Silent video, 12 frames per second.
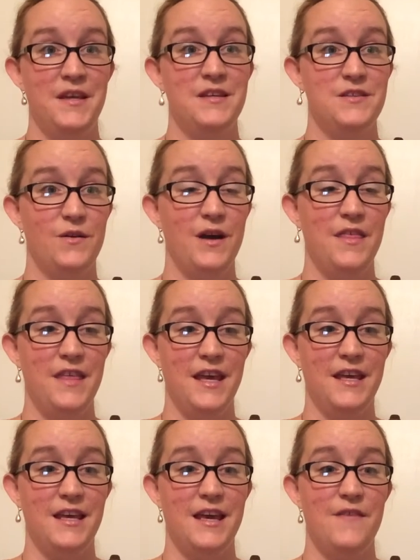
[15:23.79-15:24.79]
So I
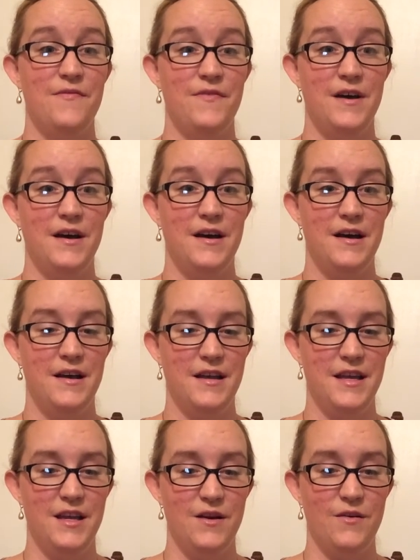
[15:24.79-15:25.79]
think if,
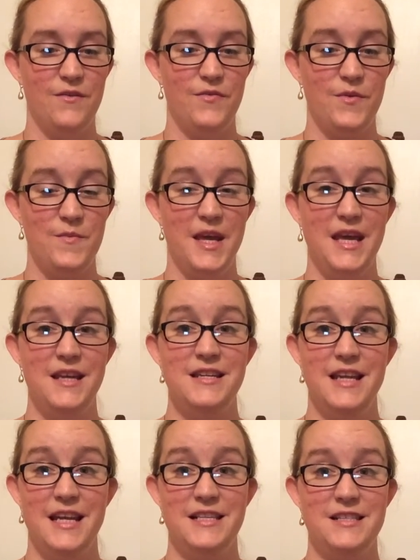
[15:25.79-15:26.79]
you know, for me,
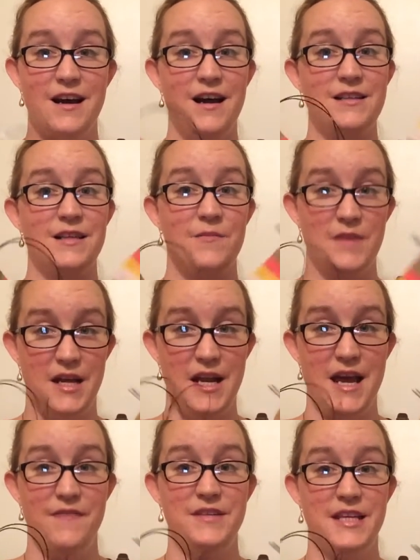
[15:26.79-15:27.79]
knitting socks, I'm going to
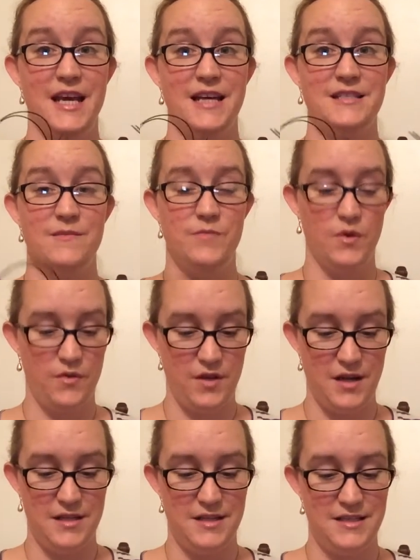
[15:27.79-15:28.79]
have to cast them both
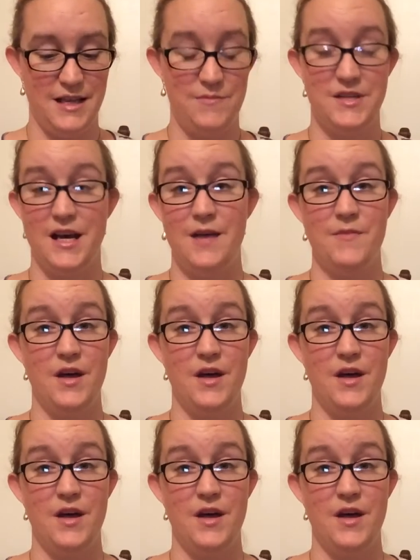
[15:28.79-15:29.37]
on at the same time.